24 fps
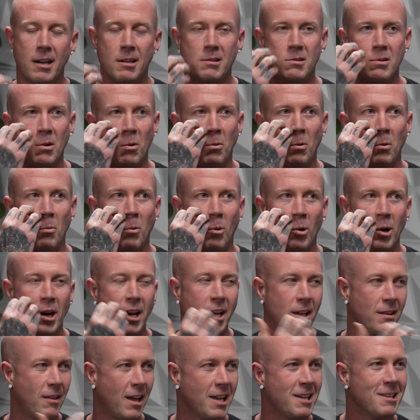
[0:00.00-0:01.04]
It's so
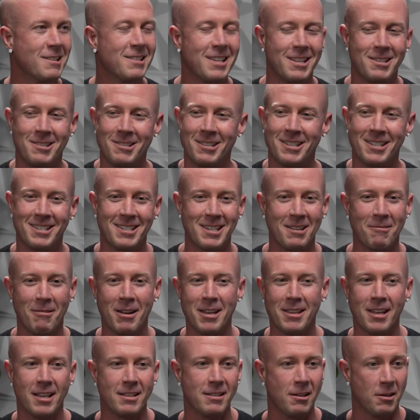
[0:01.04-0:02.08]
rewarding. And like you said, you could see the
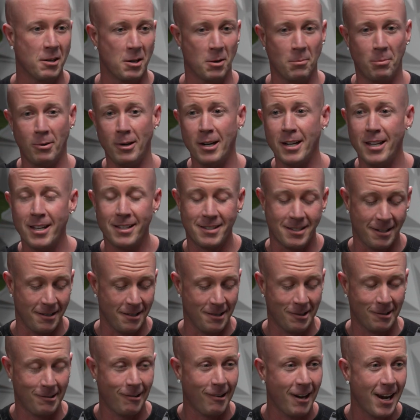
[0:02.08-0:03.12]
way they tell you you're pretty, they tell you
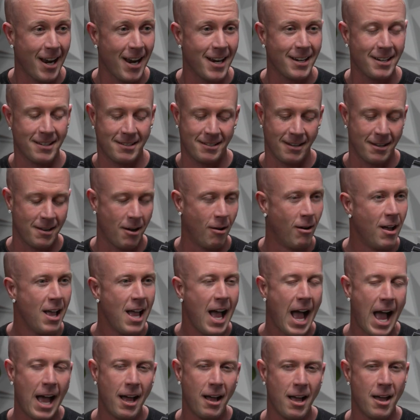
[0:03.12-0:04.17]
you're great.
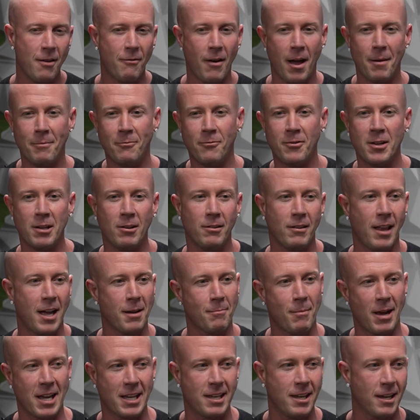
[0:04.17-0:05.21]
If I'm feeling
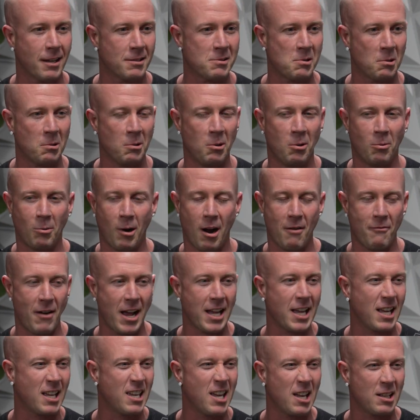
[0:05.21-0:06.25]
like my kicks are a little rough,
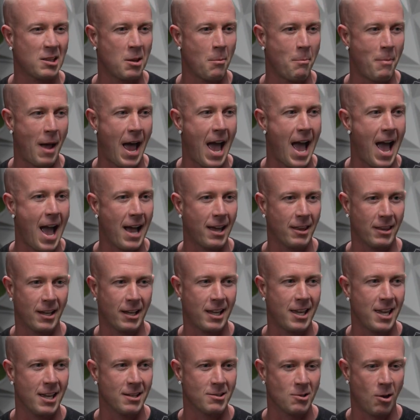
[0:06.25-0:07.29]
I can kick the bag and the
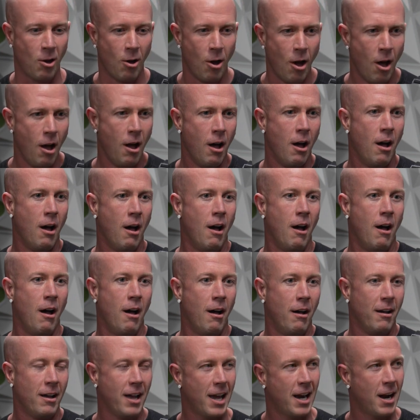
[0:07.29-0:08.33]
kids all,
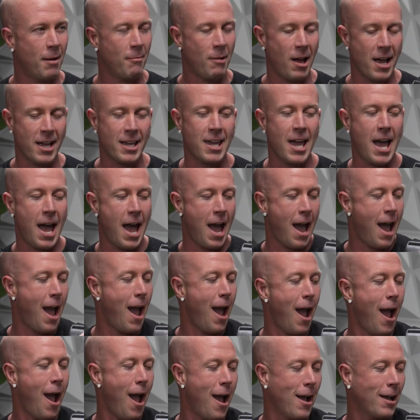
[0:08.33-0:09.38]
and I'm like,
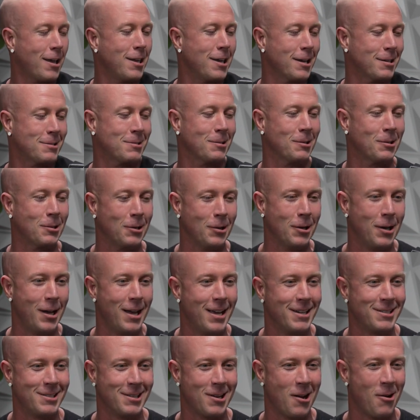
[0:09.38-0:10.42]
yeah, kicks are
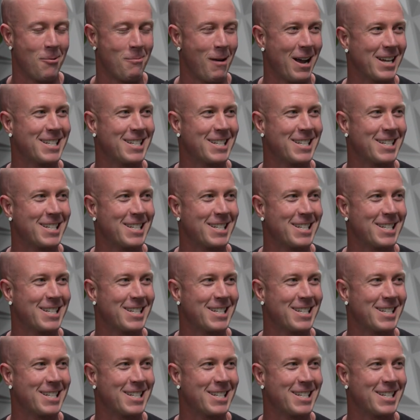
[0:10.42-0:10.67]
good.